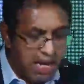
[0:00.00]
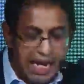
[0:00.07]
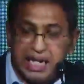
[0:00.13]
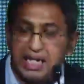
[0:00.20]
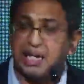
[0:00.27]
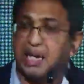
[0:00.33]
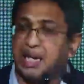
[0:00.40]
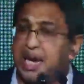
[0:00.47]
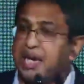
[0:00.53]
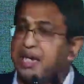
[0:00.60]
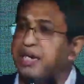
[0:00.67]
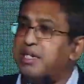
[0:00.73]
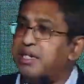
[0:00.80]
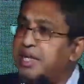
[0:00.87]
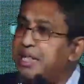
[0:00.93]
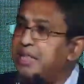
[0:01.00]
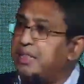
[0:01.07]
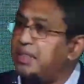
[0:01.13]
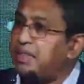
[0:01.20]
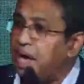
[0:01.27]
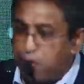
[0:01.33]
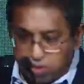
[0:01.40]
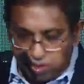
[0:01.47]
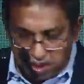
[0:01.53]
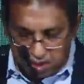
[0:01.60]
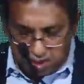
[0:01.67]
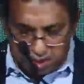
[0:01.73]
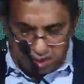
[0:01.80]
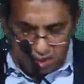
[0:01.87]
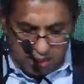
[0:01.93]
It created
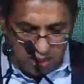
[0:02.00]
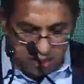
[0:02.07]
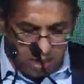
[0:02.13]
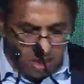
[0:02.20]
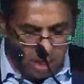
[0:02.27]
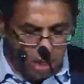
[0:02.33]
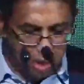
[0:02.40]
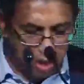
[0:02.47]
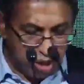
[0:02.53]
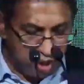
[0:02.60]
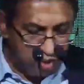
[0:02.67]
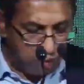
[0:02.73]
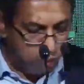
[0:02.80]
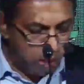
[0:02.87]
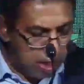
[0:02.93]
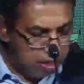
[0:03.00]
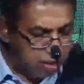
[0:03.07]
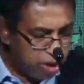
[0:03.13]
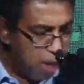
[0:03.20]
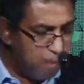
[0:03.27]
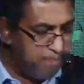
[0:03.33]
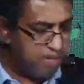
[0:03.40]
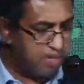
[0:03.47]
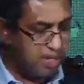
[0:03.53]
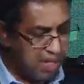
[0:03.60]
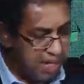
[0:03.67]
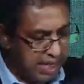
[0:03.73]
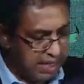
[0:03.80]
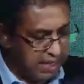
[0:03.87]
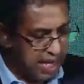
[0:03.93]
10,000 jobs
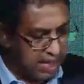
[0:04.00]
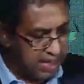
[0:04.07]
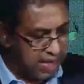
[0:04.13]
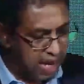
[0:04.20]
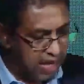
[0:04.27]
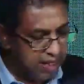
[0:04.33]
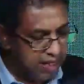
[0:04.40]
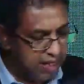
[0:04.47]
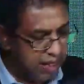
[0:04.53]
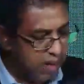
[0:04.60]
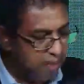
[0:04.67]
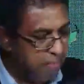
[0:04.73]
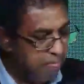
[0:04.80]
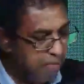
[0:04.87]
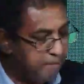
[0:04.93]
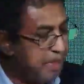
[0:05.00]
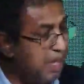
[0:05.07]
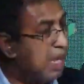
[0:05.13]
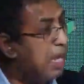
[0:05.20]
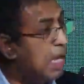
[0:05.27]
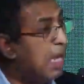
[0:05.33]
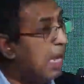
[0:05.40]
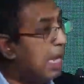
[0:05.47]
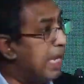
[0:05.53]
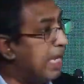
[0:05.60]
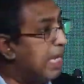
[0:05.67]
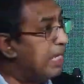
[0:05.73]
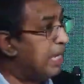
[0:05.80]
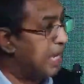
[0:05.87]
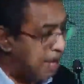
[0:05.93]
in that country.
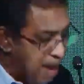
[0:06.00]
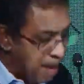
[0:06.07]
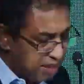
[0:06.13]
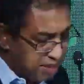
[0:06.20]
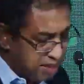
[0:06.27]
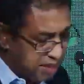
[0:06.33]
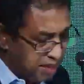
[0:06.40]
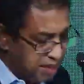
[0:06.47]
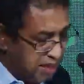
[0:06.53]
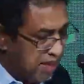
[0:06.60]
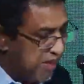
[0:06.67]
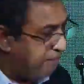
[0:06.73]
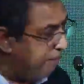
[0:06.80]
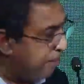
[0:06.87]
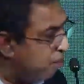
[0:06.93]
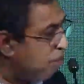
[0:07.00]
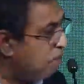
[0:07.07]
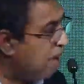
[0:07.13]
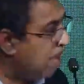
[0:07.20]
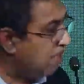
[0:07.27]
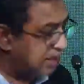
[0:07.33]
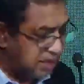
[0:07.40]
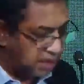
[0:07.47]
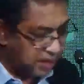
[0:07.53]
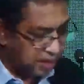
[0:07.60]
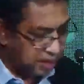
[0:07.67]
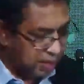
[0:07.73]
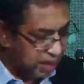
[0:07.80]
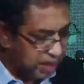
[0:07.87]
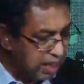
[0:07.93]
In the last few months,
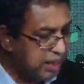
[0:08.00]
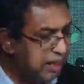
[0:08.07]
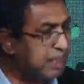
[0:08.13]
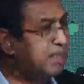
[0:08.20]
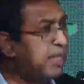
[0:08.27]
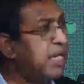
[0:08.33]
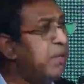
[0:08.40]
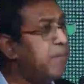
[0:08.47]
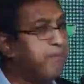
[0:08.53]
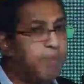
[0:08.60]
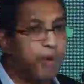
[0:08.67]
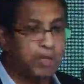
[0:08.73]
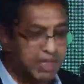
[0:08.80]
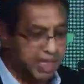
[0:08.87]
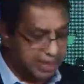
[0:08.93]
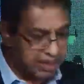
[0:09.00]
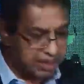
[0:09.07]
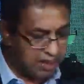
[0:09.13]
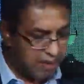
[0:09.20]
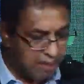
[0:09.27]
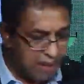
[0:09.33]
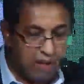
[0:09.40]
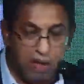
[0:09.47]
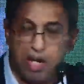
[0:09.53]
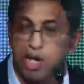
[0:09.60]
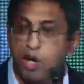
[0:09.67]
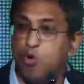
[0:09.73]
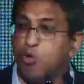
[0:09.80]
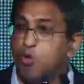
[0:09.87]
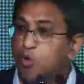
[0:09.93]
33 projects,
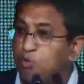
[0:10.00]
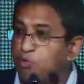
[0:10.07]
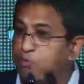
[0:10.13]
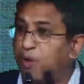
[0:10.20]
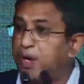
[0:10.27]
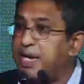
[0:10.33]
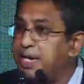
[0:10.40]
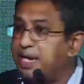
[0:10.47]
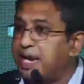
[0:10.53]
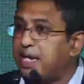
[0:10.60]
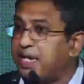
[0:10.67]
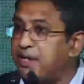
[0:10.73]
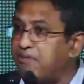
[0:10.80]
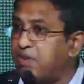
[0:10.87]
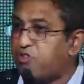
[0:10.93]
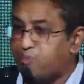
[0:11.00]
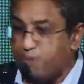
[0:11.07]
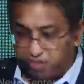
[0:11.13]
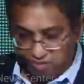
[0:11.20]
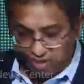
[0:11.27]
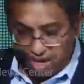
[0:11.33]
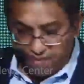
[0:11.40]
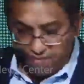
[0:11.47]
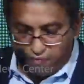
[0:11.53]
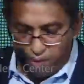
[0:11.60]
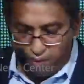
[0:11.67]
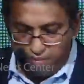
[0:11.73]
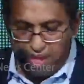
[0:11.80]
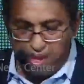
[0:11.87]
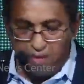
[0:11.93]
new foreign direct investments came
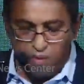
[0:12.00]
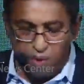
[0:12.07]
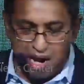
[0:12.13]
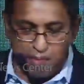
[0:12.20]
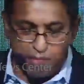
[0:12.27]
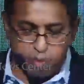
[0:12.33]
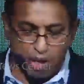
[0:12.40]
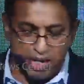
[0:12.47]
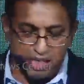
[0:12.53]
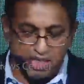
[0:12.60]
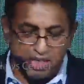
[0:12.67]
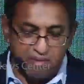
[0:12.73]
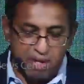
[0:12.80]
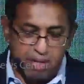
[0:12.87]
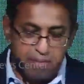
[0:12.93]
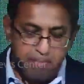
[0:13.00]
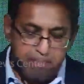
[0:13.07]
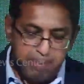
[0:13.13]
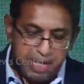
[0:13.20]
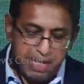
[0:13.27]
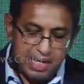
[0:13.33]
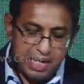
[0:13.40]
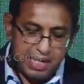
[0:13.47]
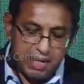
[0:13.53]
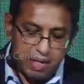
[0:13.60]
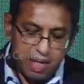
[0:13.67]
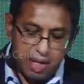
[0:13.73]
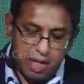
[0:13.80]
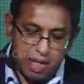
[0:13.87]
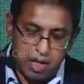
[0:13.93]
for $1.7 billion.